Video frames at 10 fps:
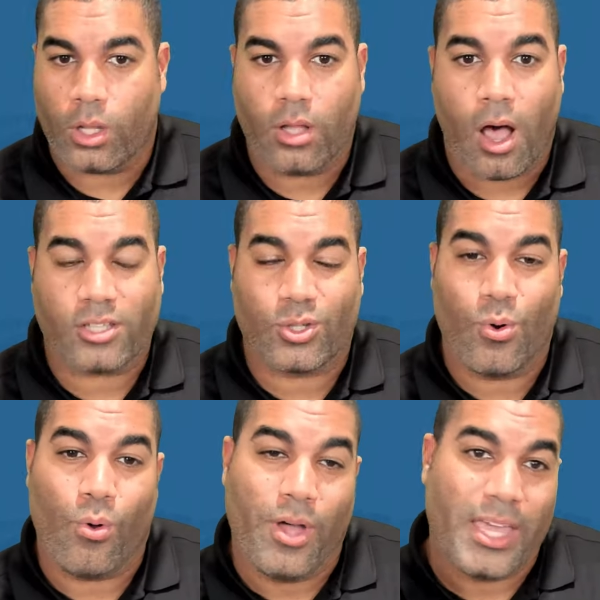to law
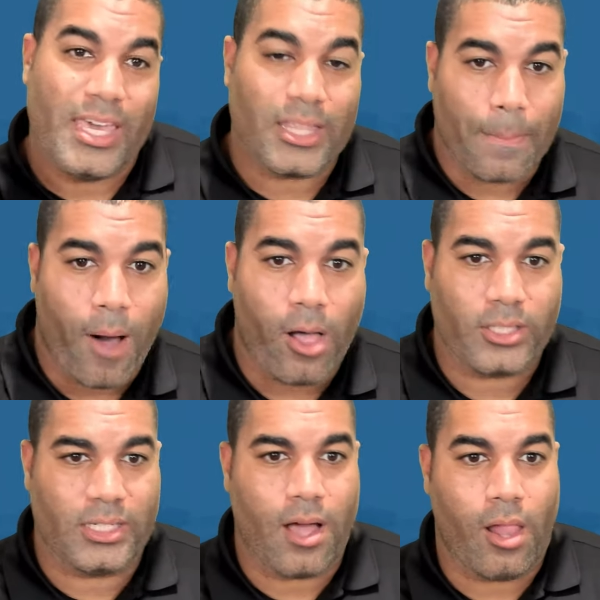school, get the
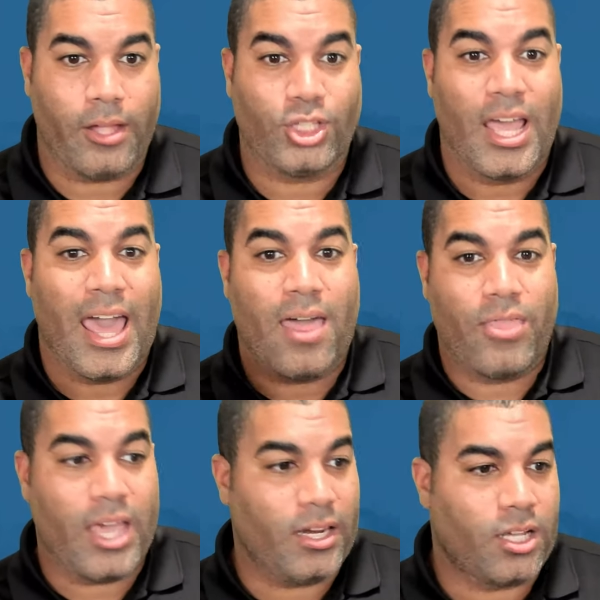policy knowledge, and
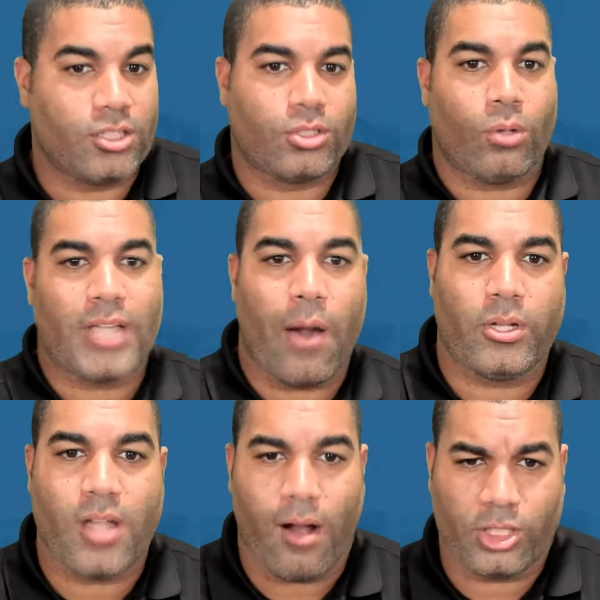then consult out with
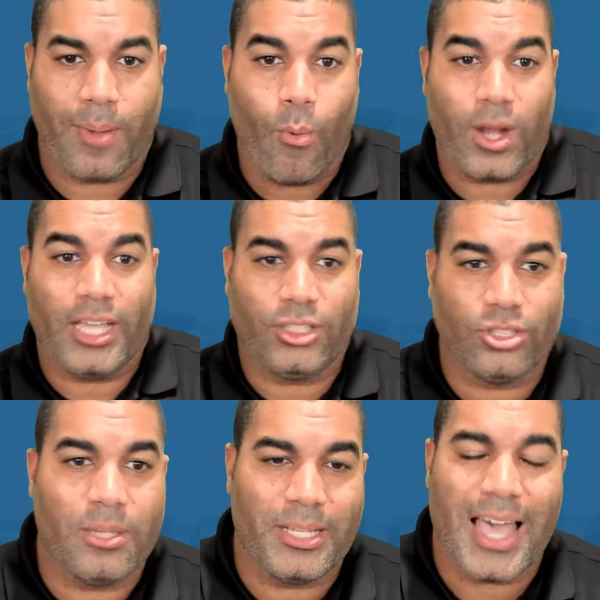doctors about what issues
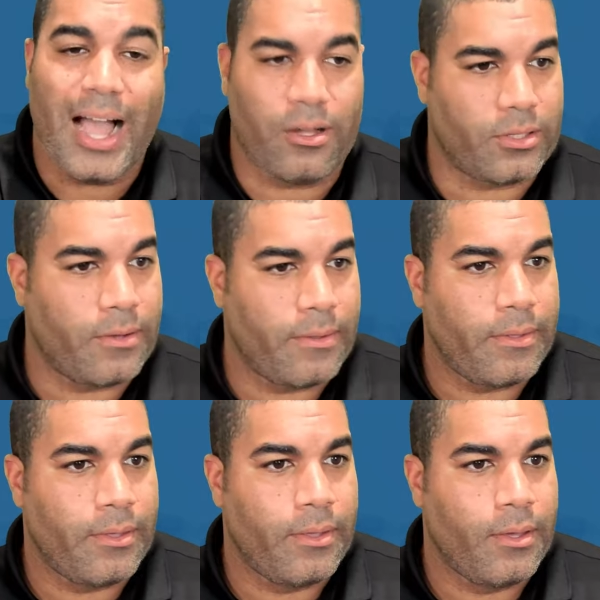need to be tackled.
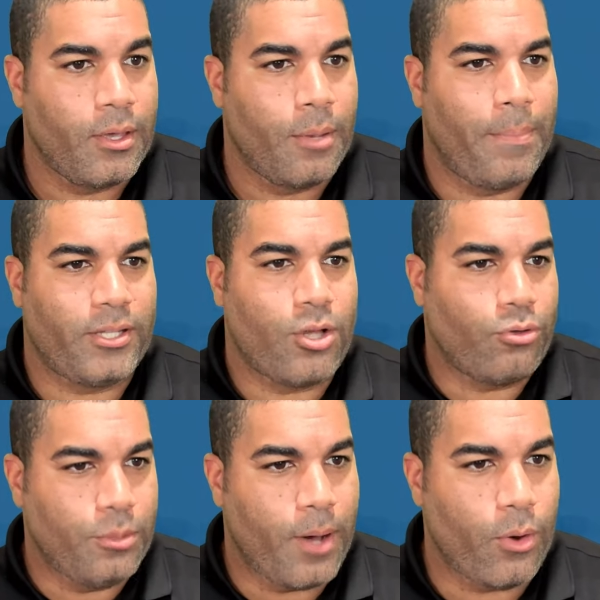But don't
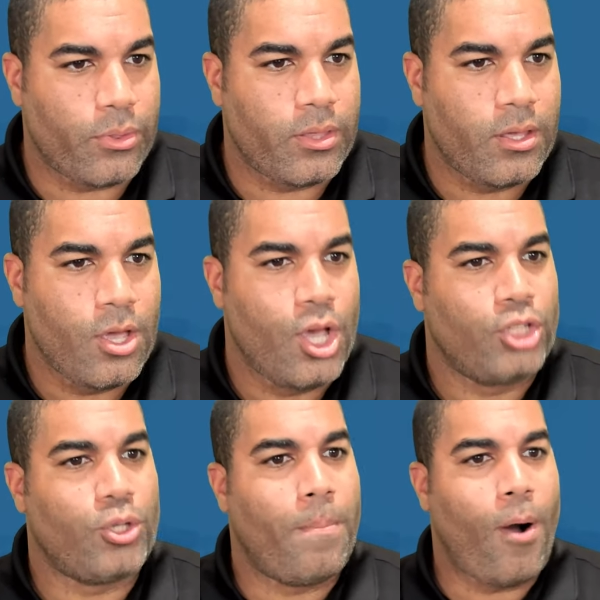do both.
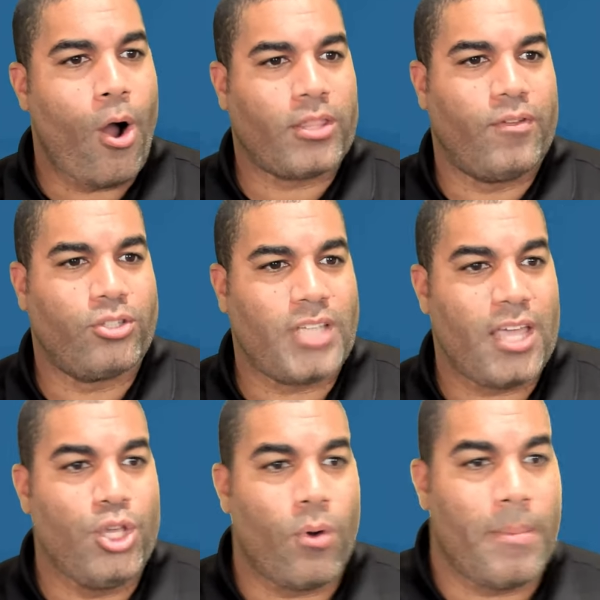So Parth, if you're
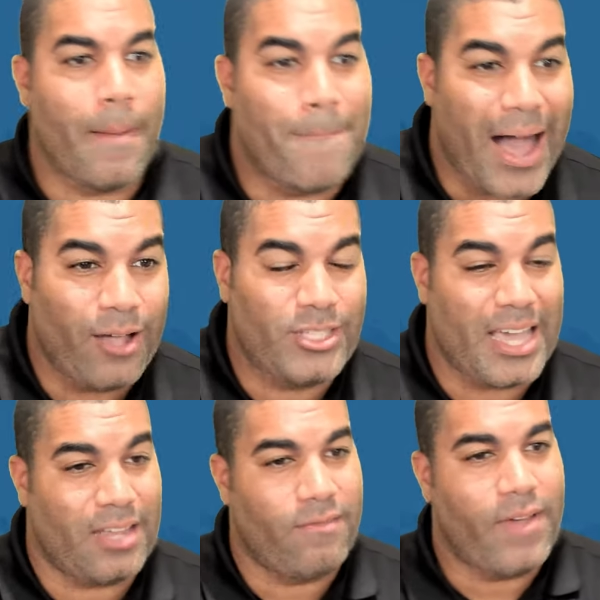saying you want to be a
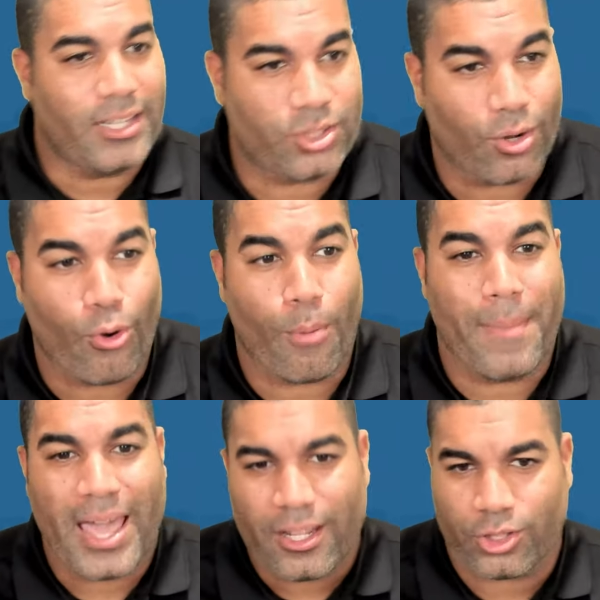biotech investor or
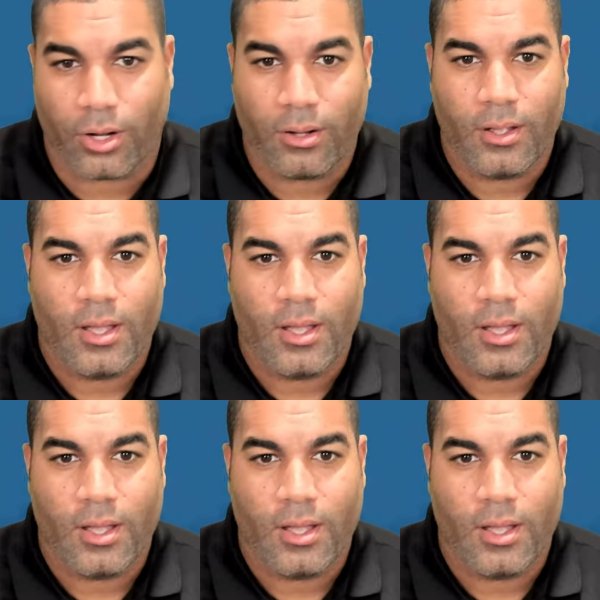manager,